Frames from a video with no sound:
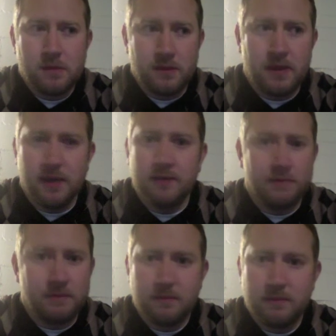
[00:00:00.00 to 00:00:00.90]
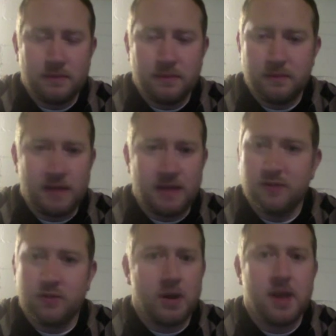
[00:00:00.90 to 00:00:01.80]
then that's
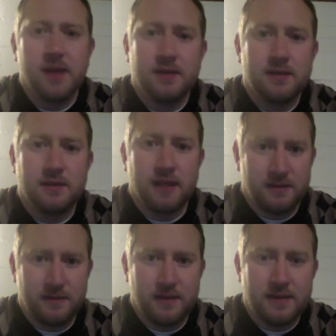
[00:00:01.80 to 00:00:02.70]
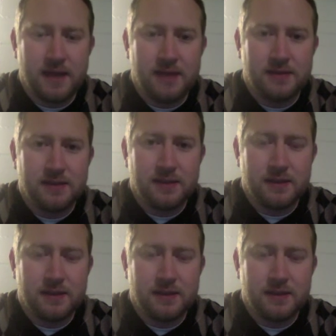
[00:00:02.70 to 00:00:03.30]
great. That's fantastic.